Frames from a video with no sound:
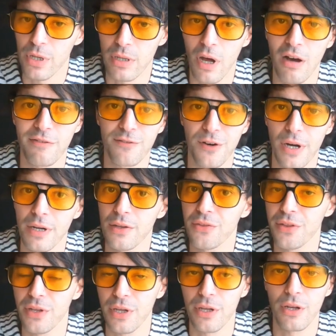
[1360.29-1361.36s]
but not for
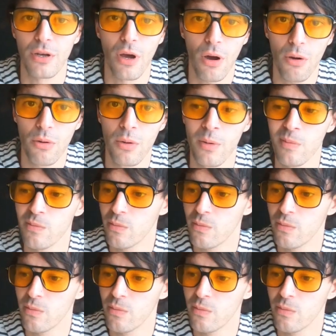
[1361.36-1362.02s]
anything, you know,